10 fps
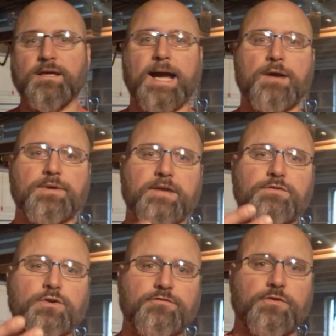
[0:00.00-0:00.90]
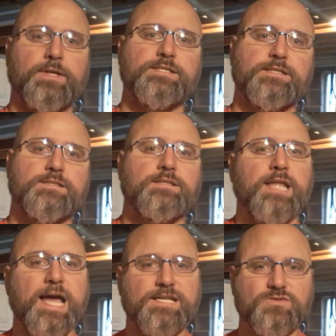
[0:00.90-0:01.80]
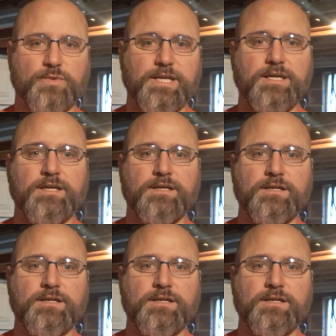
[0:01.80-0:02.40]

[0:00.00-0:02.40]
I will give you a for instance. Last week,